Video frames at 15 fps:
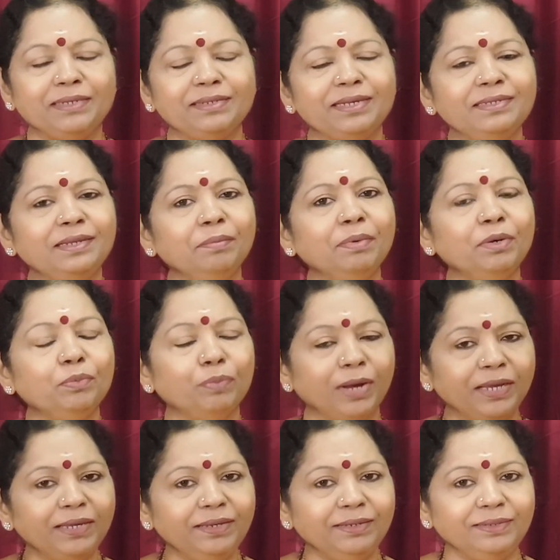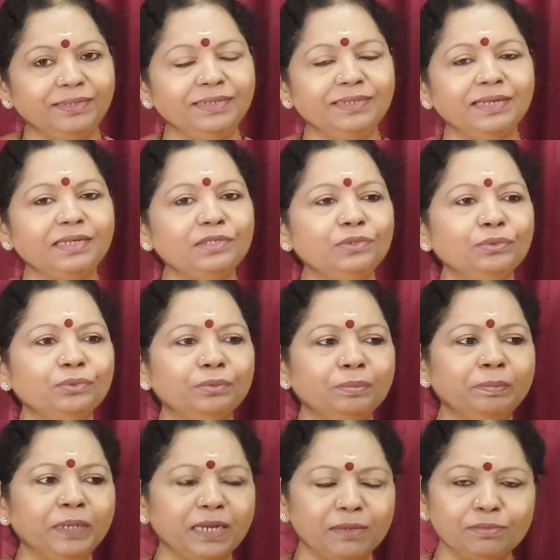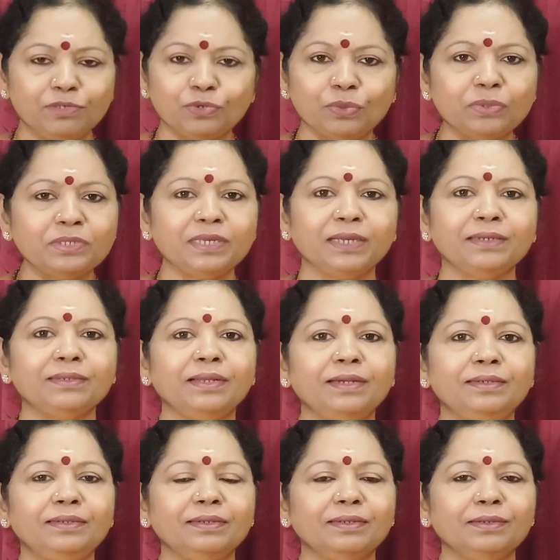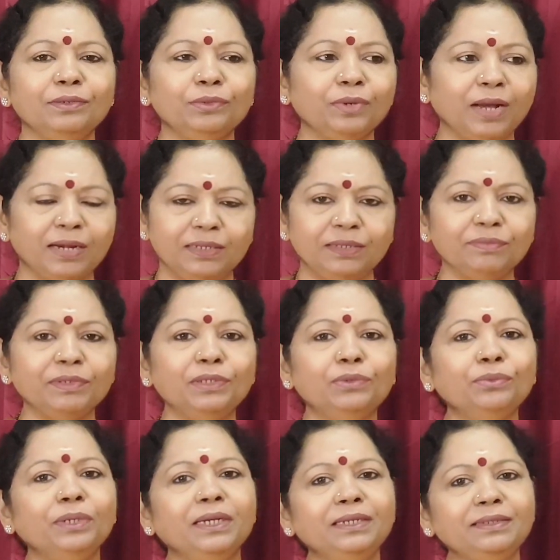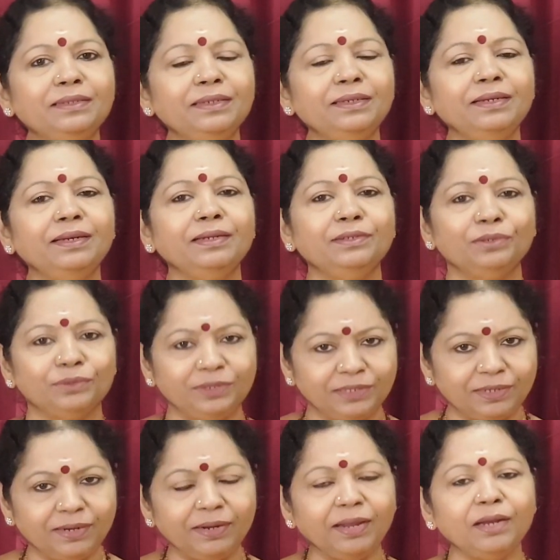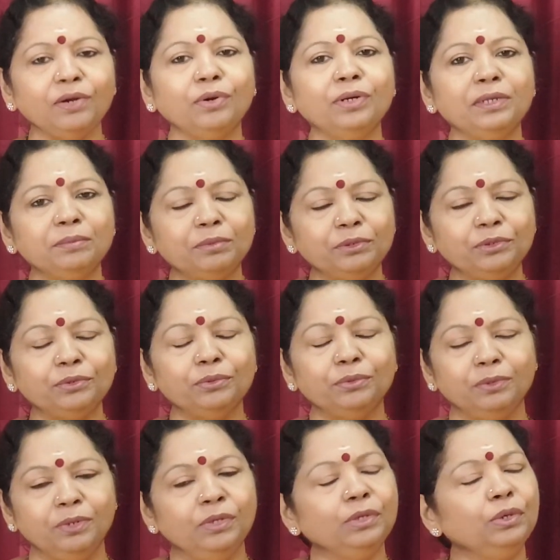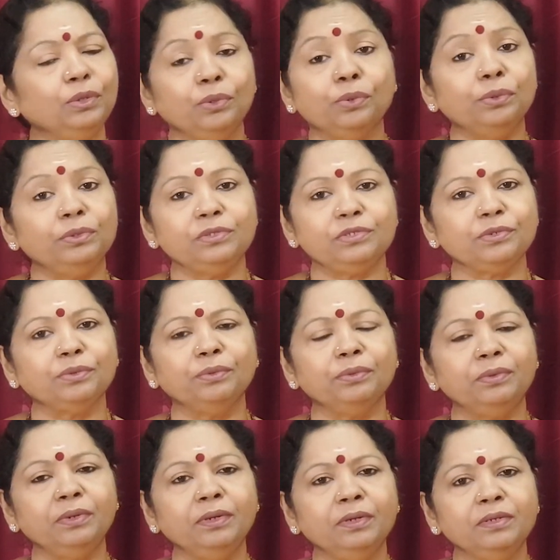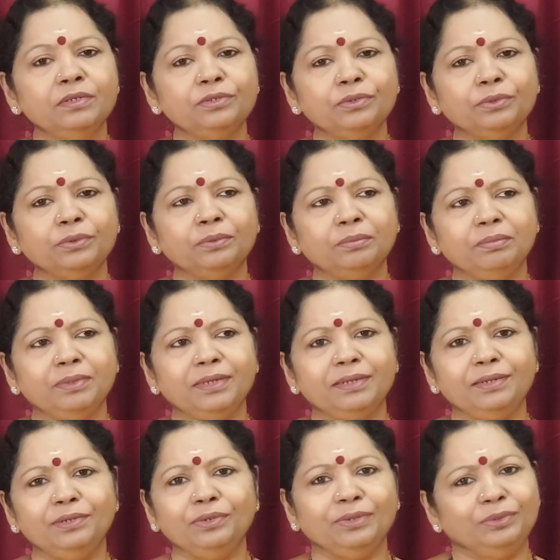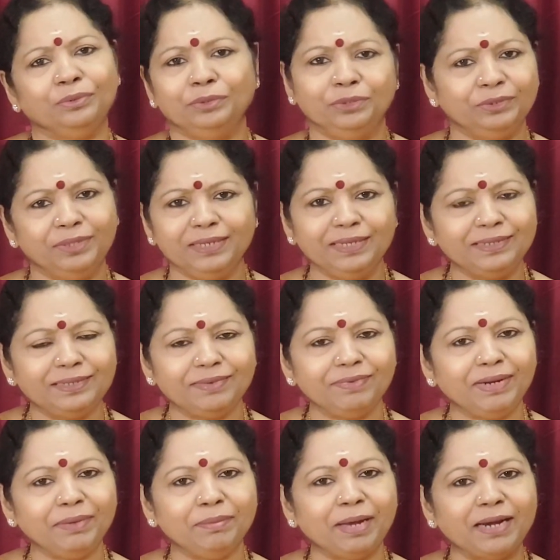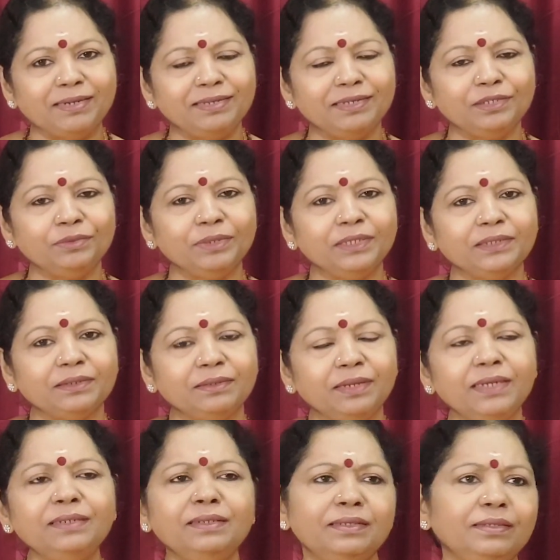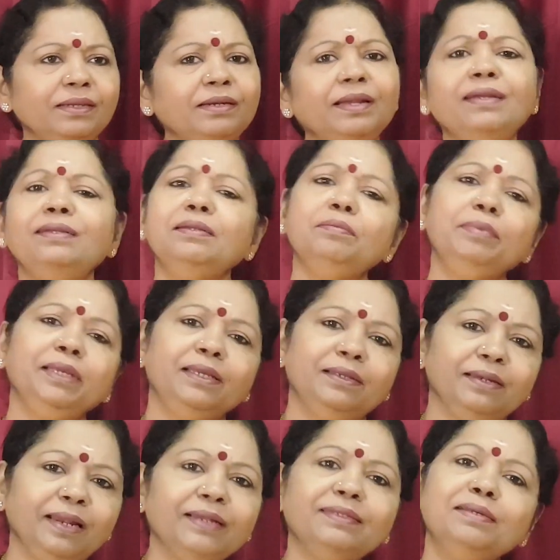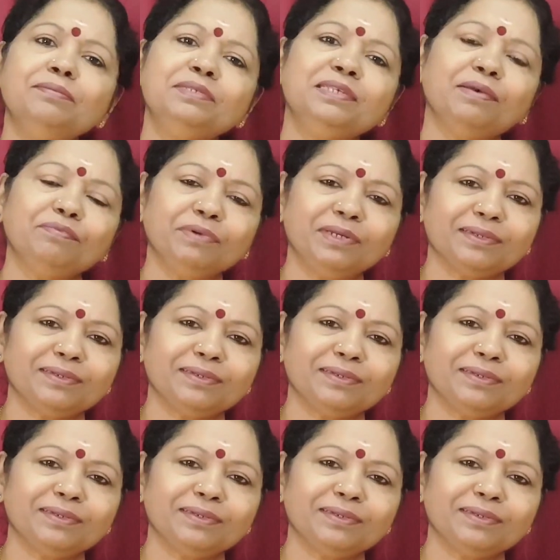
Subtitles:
I said, but why? He says, you become so sick that you can't even do anything and your children are not able to go to school. So don't you think it's a very bad situation? Then she said, let it be, let them suffer.